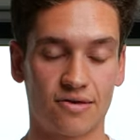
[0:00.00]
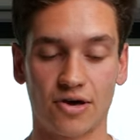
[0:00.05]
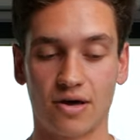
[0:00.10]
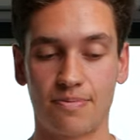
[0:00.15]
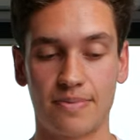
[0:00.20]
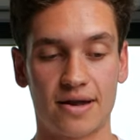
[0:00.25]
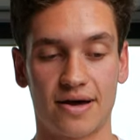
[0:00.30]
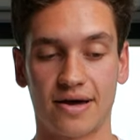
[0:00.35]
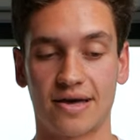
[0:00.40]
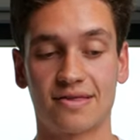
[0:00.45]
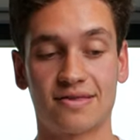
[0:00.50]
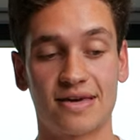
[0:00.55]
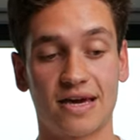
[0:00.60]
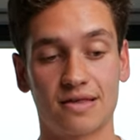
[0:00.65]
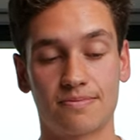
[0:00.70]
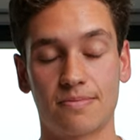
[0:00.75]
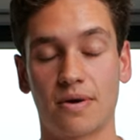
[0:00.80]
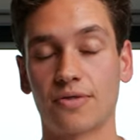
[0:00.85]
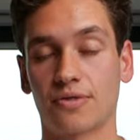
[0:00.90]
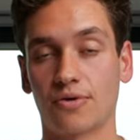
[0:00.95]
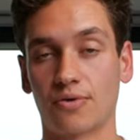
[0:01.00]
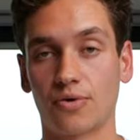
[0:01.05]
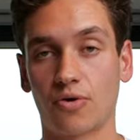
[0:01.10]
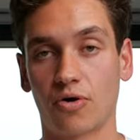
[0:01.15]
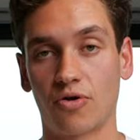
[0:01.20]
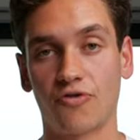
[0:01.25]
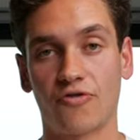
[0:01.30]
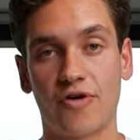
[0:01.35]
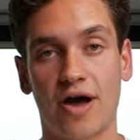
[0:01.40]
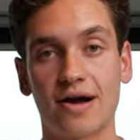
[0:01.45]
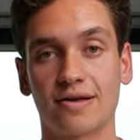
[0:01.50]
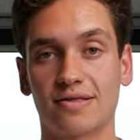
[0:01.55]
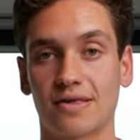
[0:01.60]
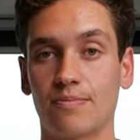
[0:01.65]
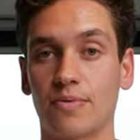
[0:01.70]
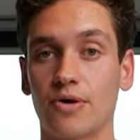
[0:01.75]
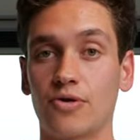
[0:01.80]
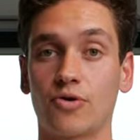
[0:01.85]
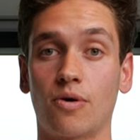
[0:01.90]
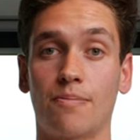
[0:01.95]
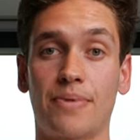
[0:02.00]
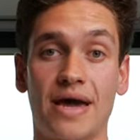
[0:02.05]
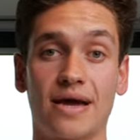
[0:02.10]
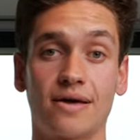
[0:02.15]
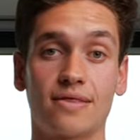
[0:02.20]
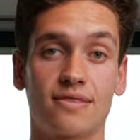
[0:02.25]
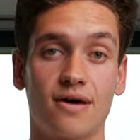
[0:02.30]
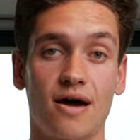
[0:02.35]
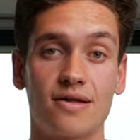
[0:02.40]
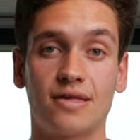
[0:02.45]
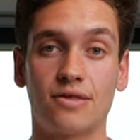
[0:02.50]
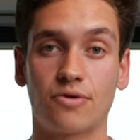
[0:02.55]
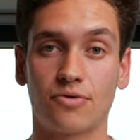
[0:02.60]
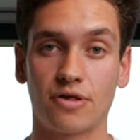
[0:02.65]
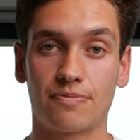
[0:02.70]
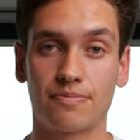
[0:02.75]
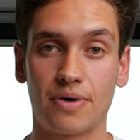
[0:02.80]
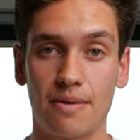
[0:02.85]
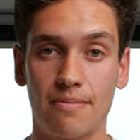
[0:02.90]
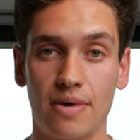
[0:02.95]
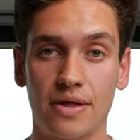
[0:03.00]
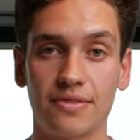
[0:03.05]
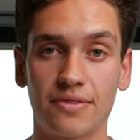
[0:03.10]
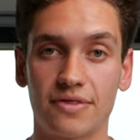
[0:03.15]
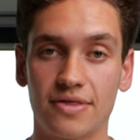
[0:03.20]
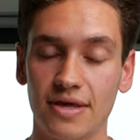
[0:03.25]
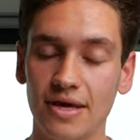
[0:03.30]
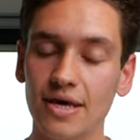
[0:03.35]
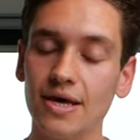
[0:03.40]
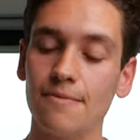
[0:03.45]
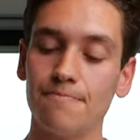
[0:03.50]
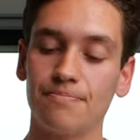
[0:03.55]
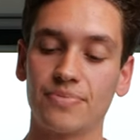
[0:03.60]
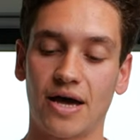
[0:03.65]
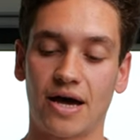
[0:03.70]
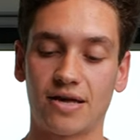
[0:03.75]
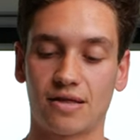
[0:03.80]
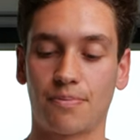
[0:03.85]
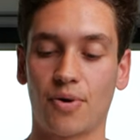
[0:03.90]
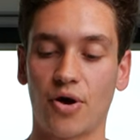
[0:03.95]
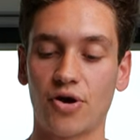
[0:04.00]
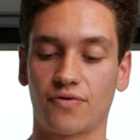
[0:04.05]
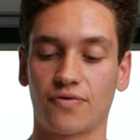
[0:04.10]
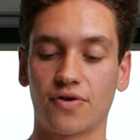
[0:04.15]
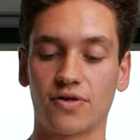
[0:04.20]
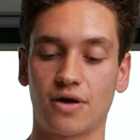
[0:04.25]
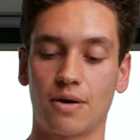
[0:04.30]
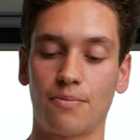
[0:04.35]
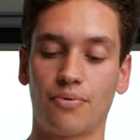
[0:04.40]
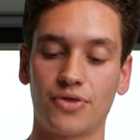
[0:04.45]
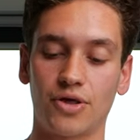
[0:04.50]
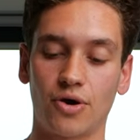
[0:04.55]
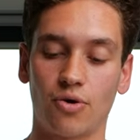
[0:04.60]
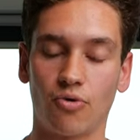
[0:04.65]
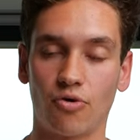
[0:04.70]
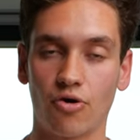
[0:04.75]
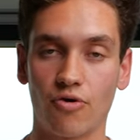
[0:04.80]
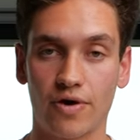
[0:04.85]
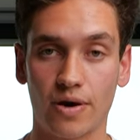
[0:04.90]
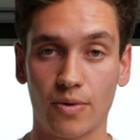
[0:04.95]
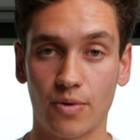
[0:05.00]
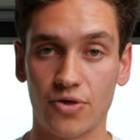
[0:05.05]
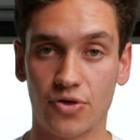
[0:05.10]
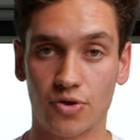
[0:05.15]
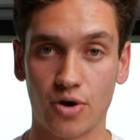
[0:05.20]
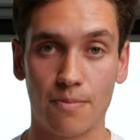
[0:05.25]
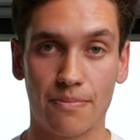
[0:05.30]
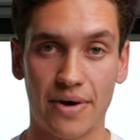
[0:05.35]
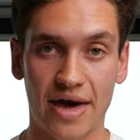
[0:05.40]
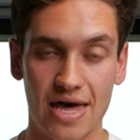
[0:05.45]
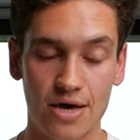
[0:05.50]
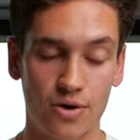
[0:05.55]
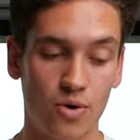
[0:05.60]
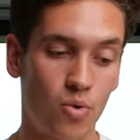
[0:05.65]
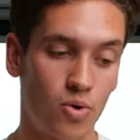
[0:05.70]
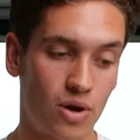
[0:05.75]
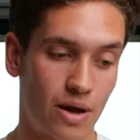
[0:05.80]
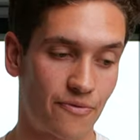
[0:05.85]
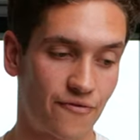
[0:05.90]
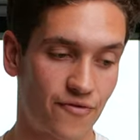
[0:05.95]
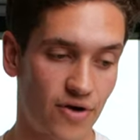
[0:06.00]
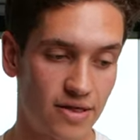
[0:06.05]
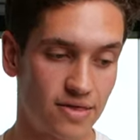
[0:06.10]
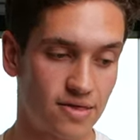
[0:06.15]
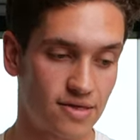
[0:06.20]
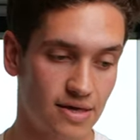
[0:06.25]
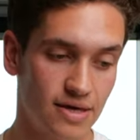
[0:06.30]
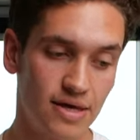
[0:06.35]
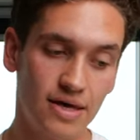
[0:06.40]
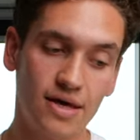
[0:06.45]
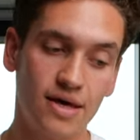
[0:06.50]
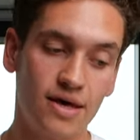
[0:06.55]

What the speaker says: So it can be like a 6 month on contract in which you're paying $30 per month, as opposed to, for example, the Oura Ring, which you are paying all up front.